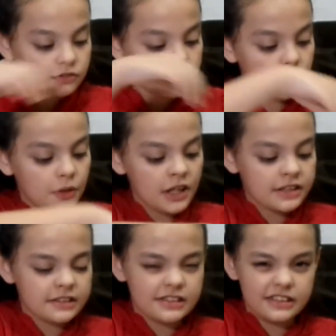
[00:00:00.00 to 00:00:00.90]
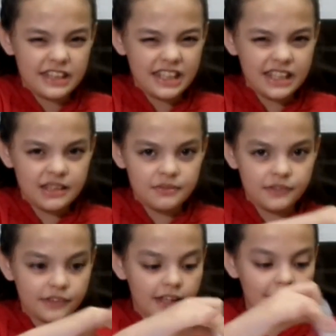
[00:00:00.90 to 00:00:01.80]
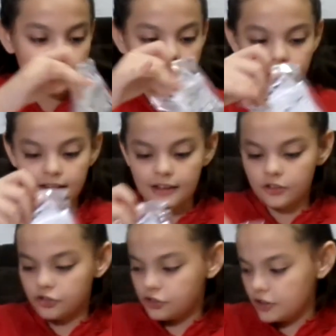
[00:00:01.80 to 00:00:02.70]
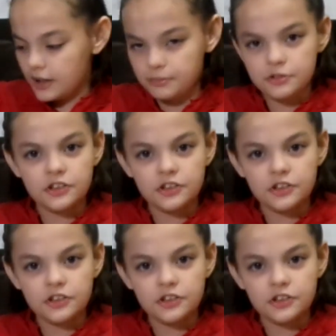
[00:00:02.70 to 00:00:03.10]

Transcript: So it seems like a ship.